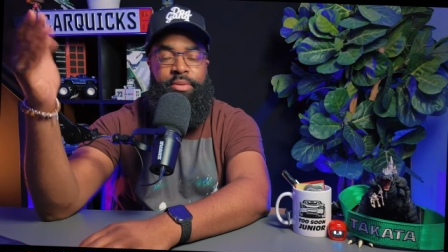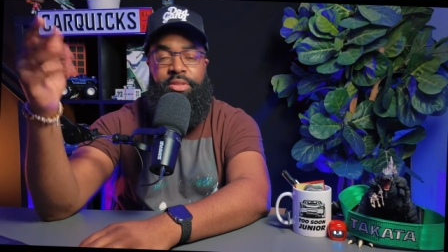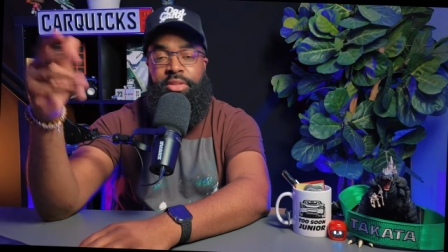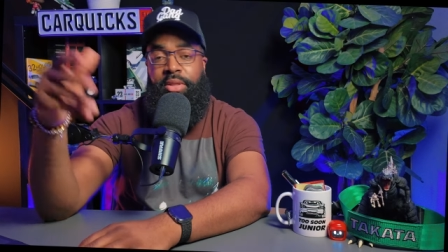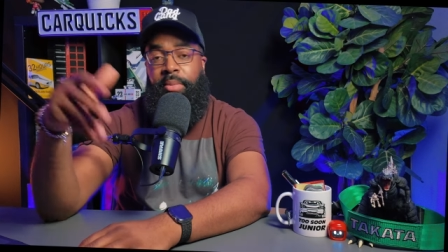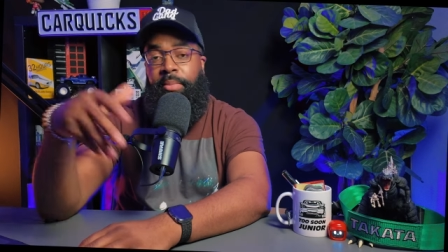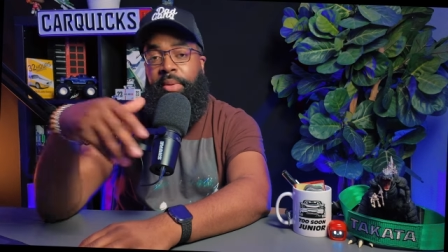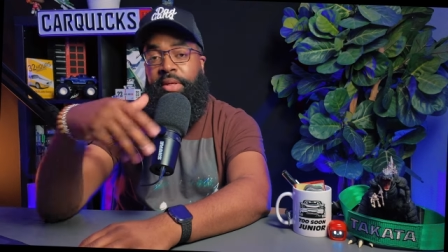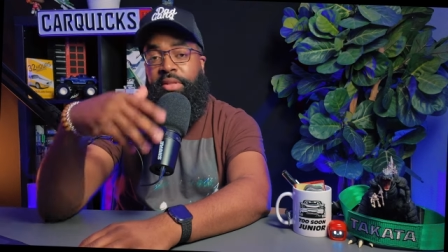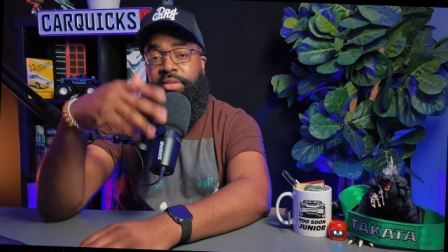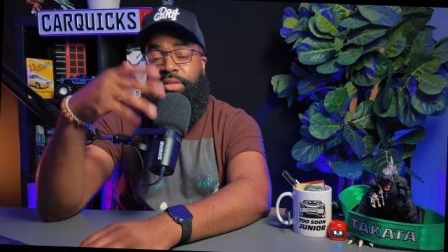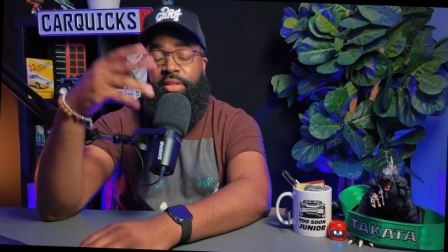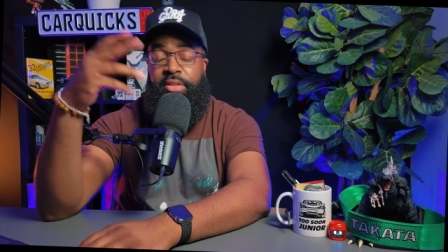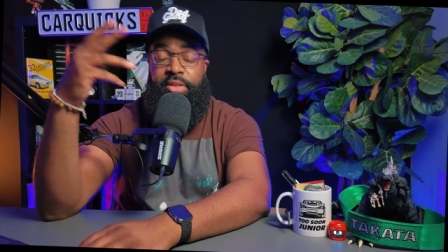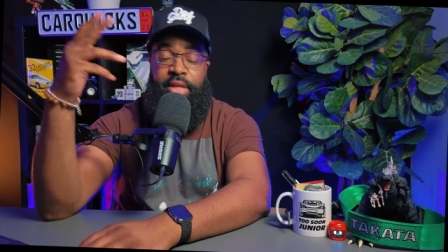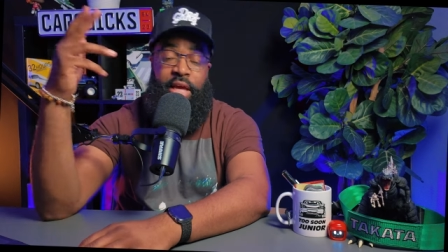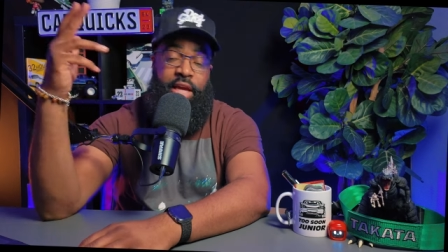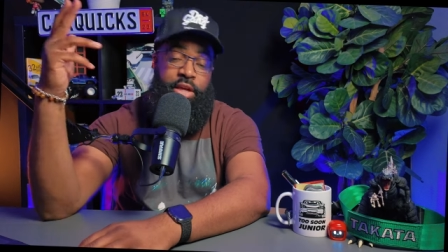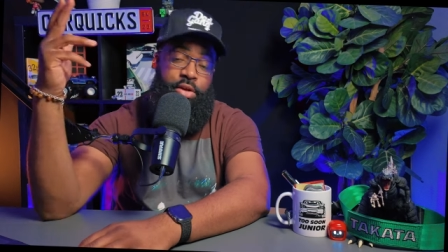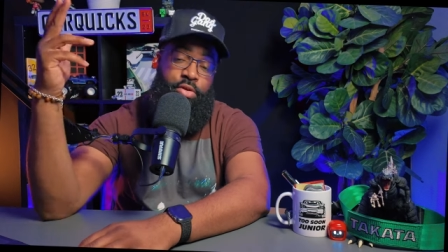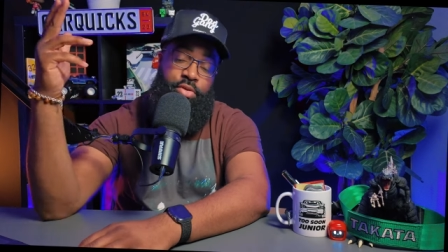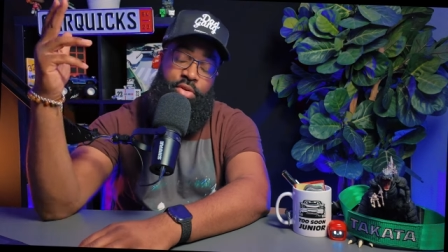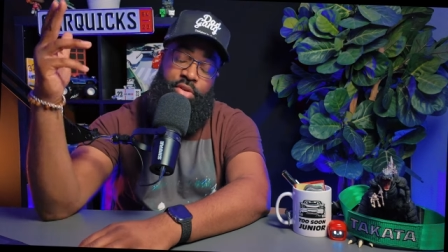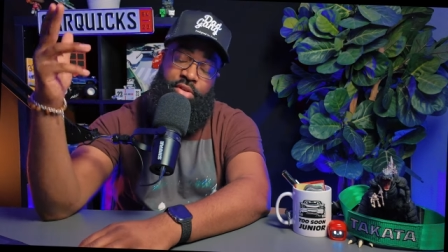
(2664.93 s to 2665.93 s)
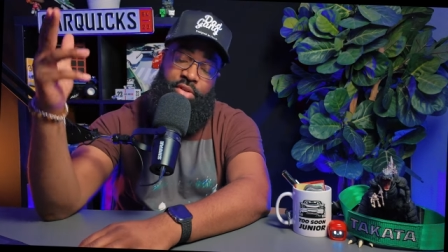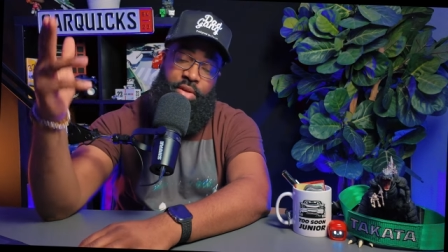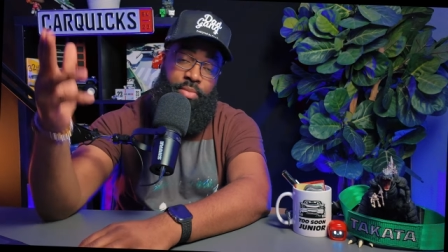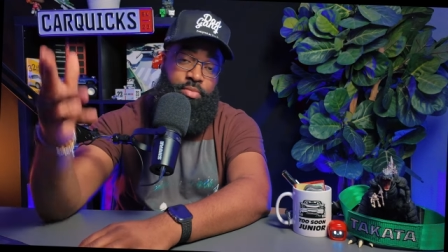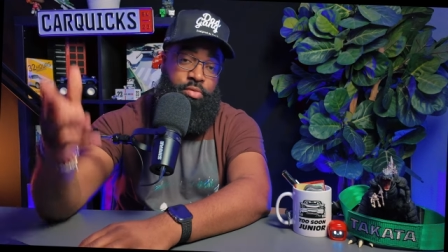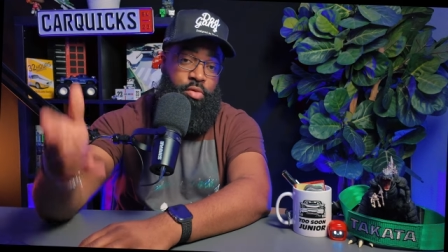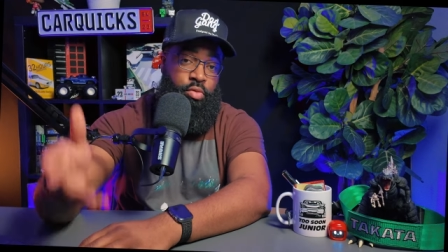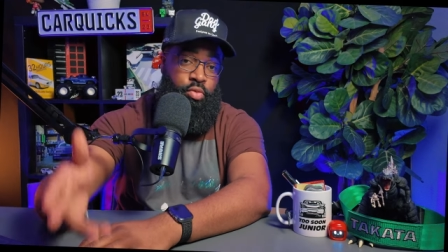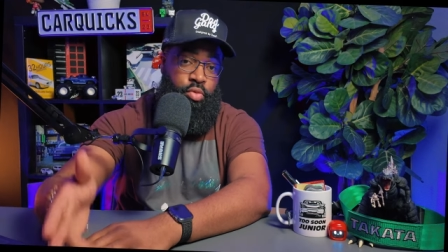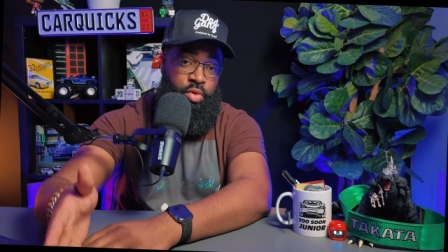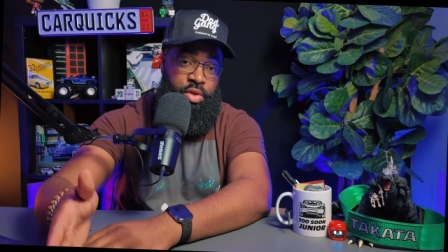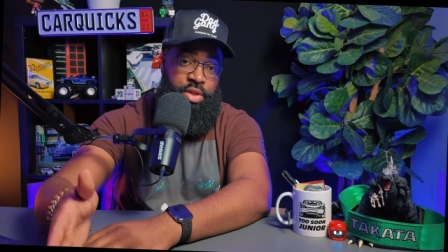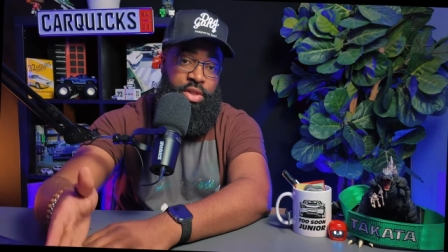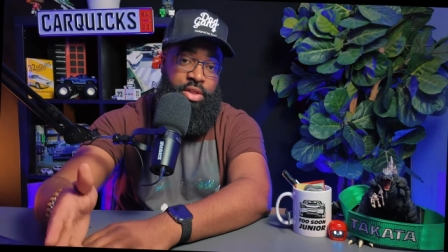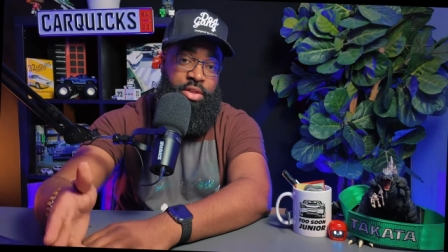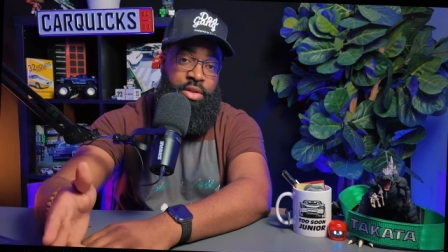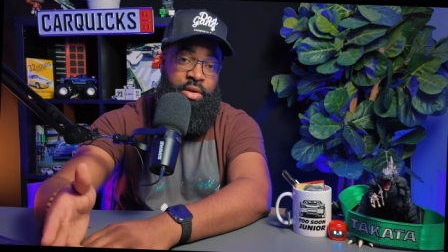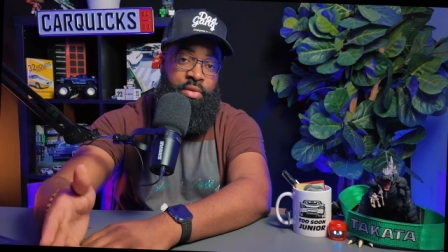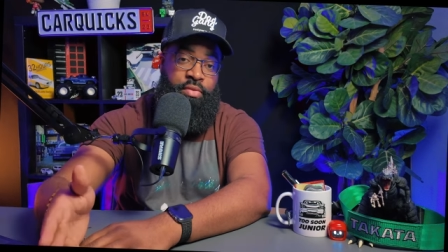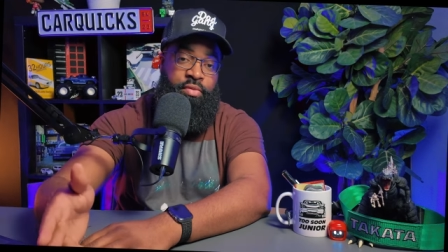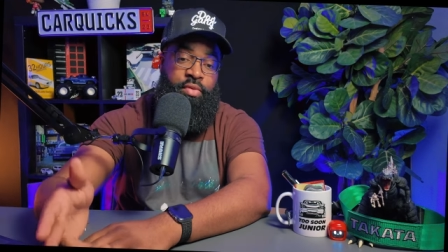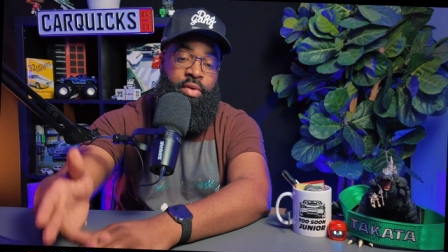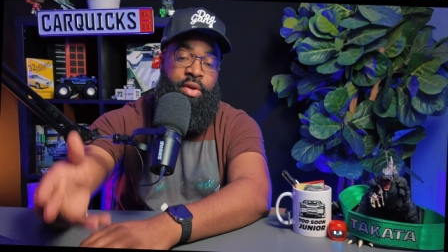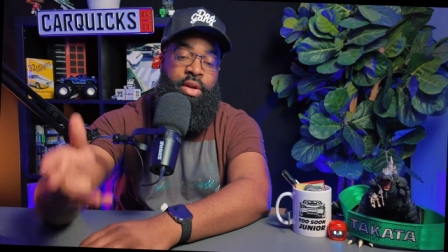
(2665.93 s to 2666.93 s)
and somebody says, hey, you did something really
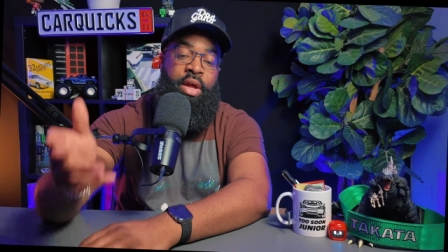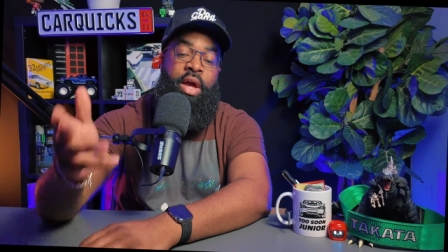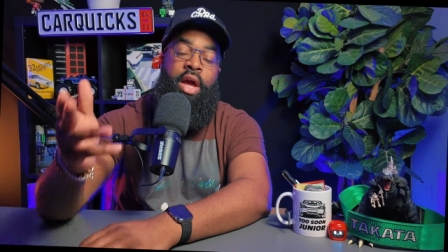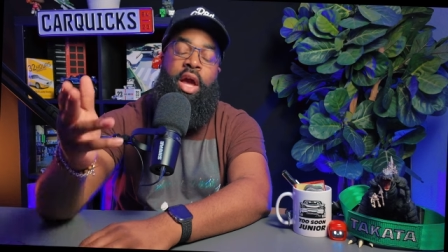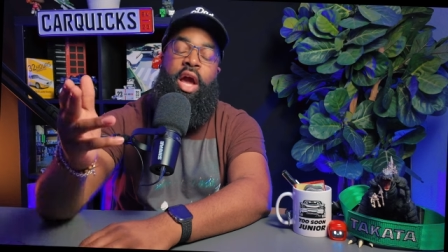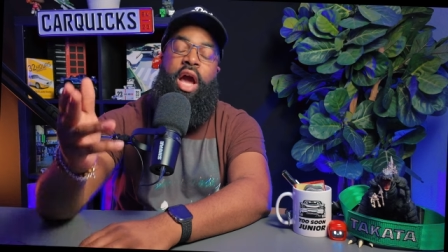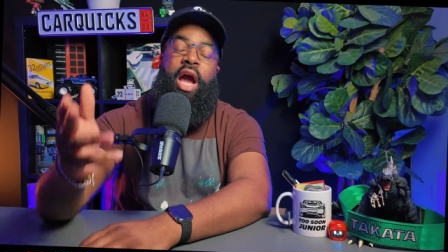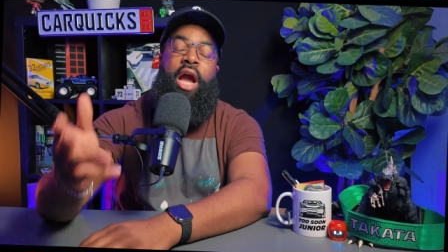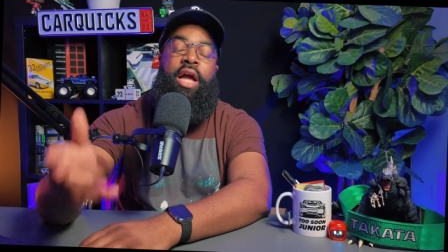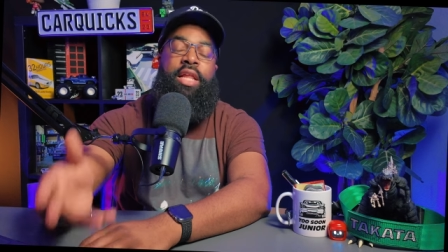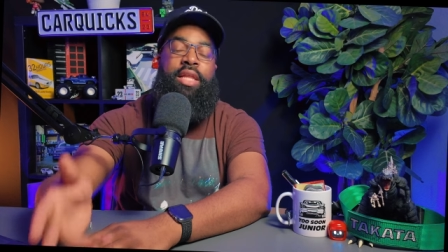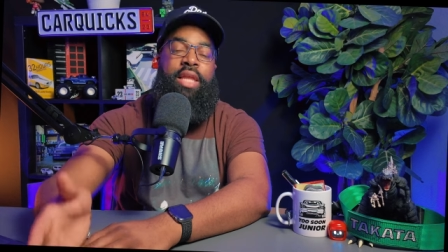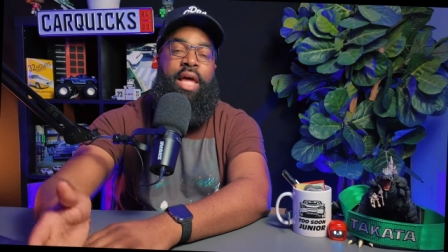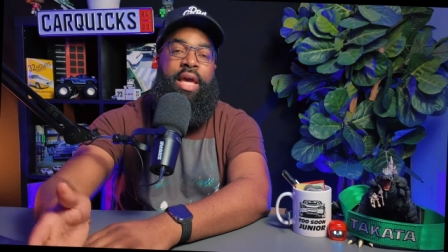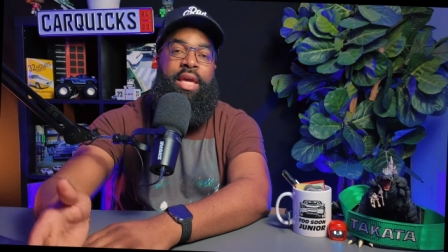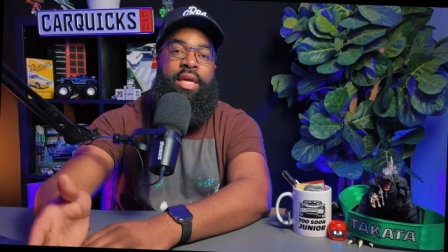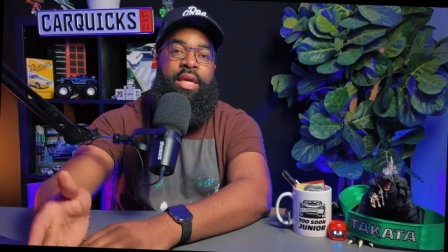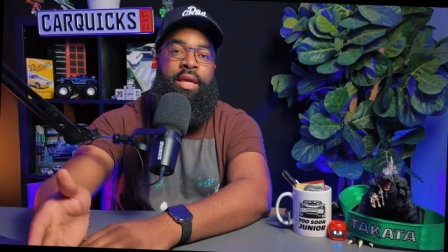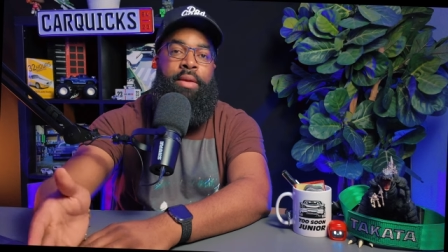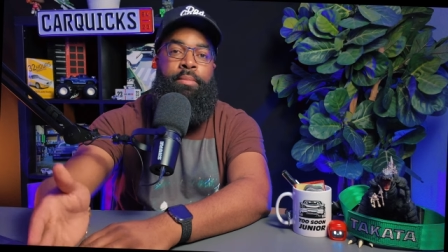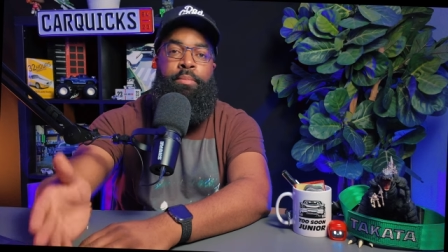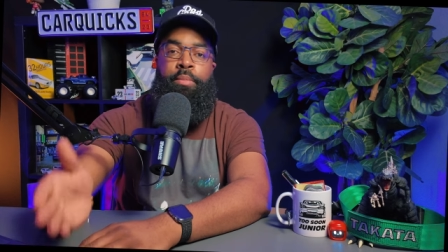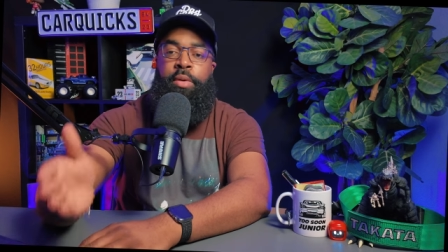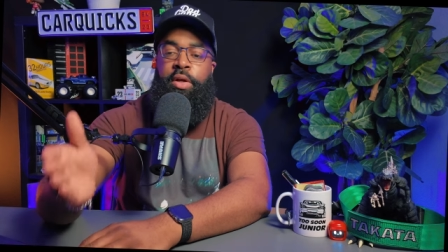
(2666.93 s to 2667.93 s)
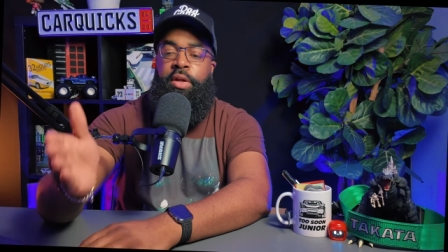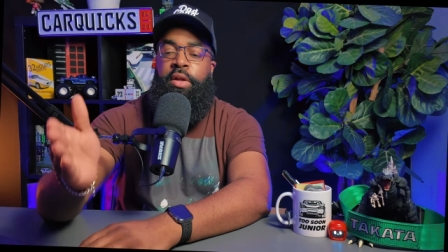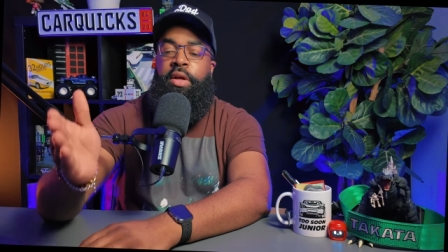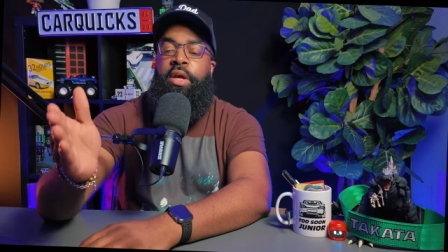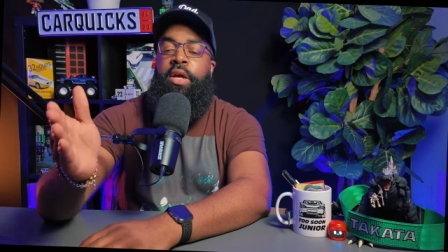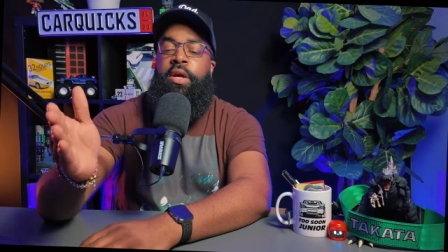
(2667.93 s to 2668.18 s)
different. I like it. But